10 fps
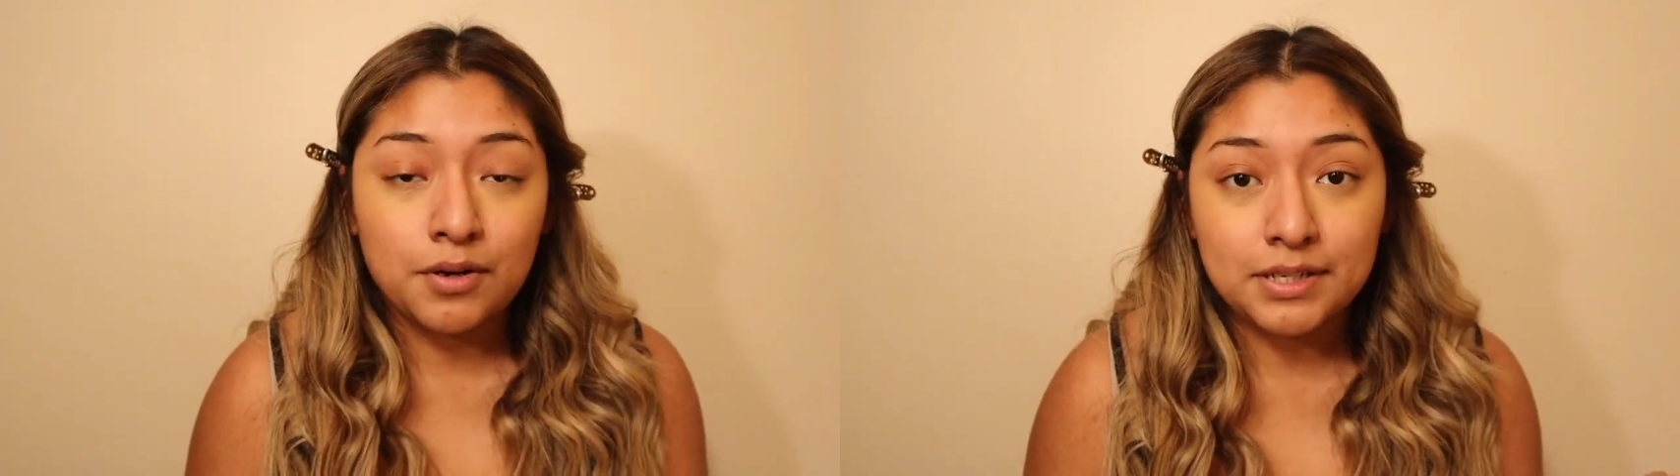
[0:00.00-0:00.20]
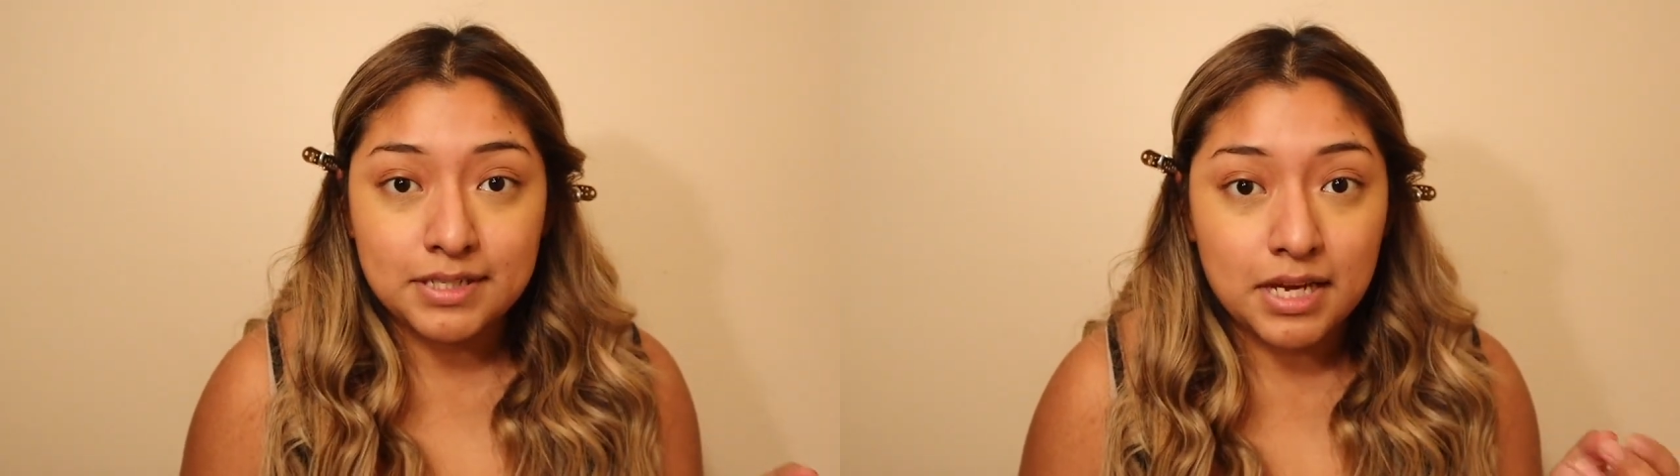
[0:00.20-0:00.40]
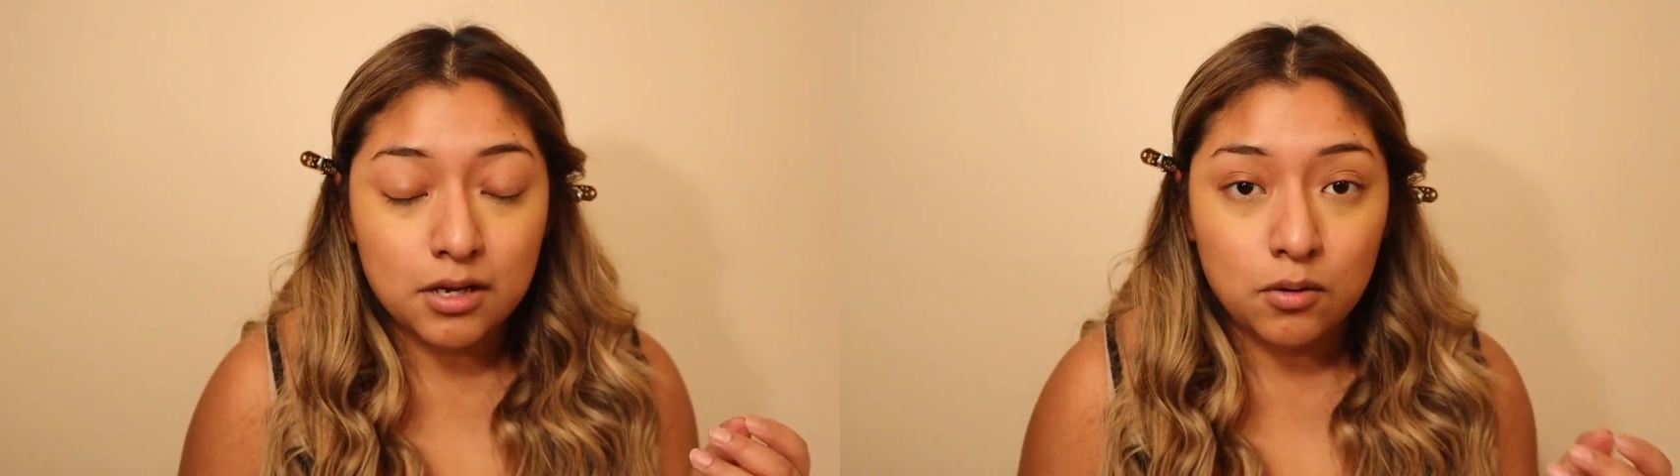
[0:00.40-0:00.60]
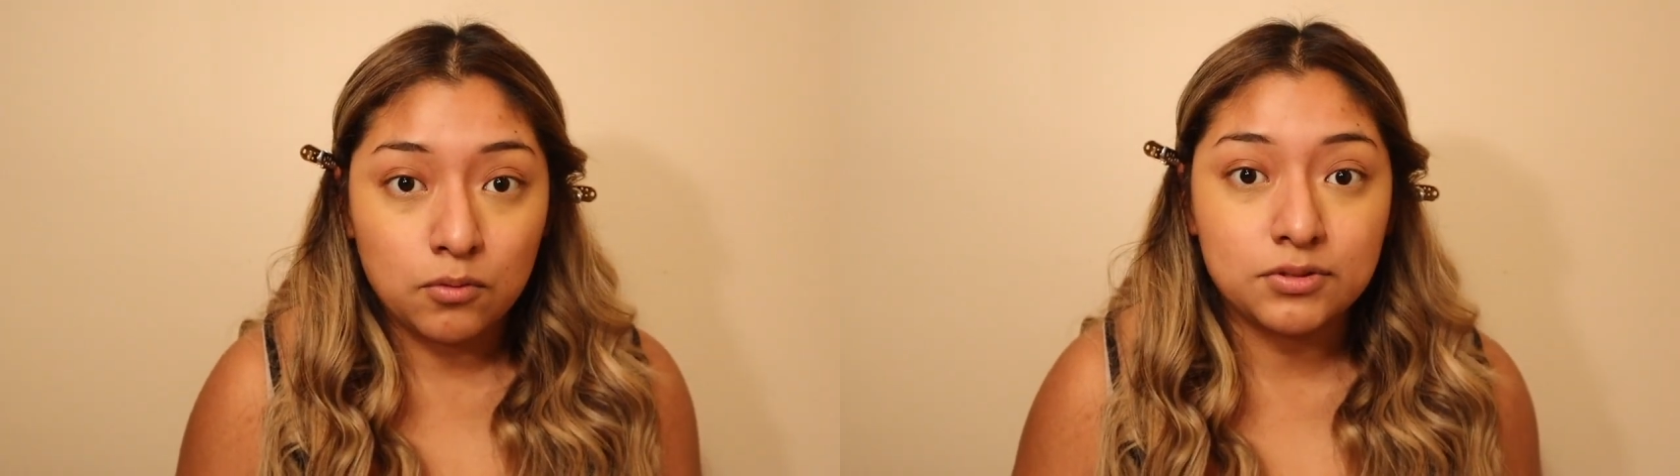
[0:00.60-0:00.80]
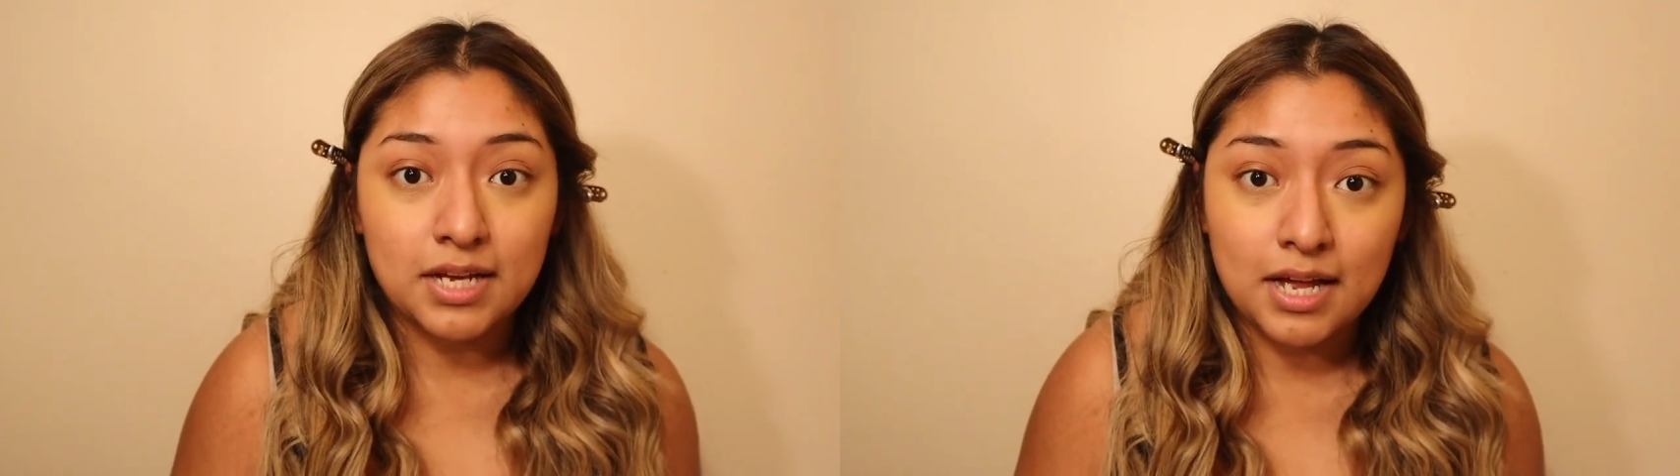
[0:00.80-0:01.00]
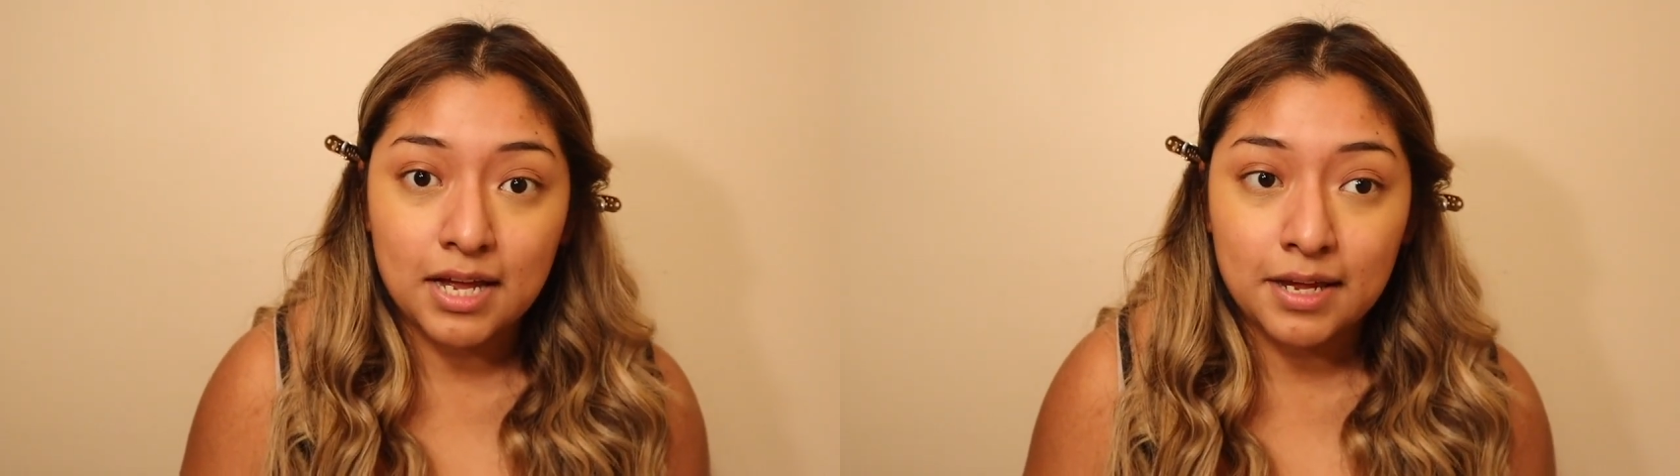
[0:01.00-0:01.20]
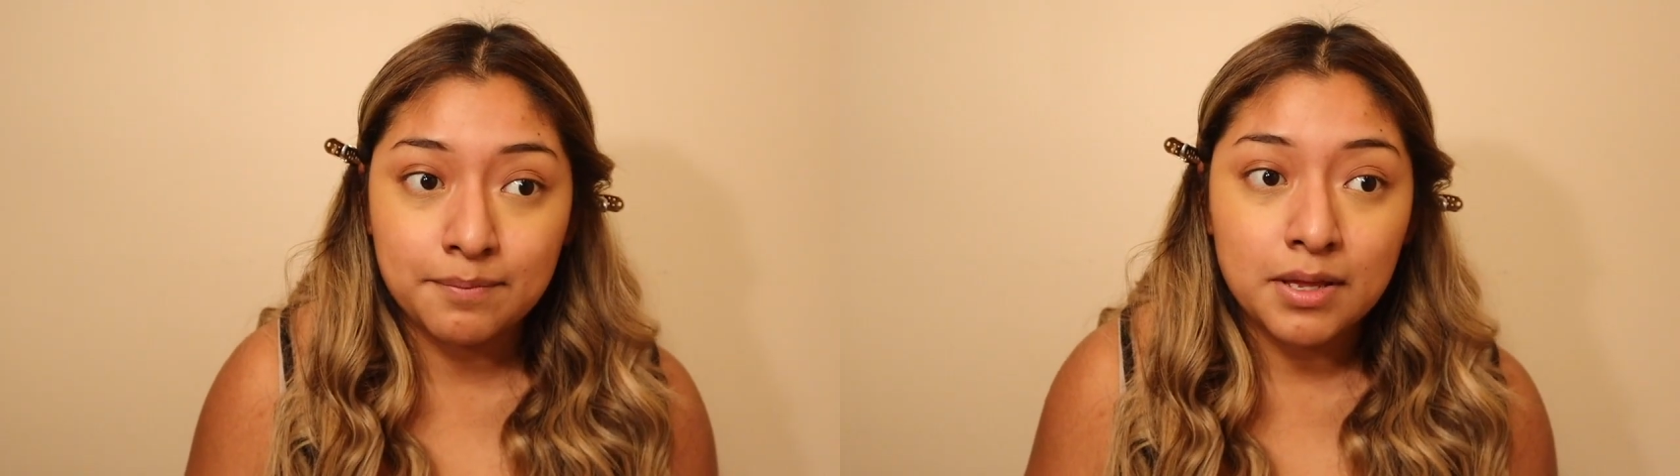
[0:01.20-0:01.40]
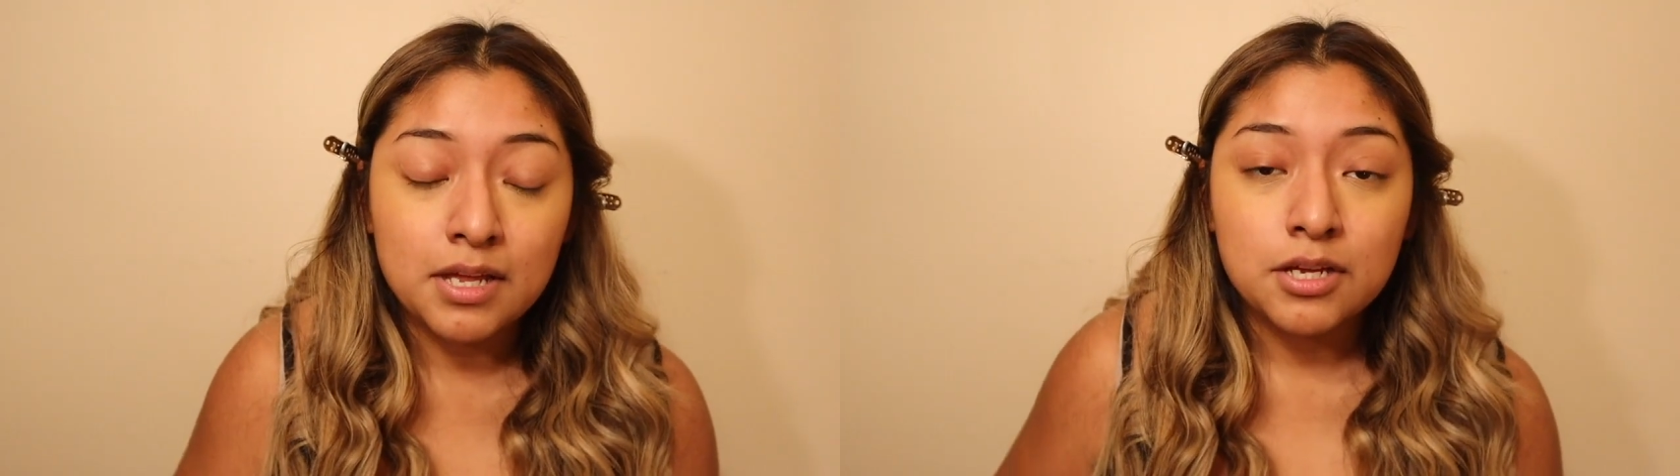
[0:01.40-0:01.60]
want to take a whole time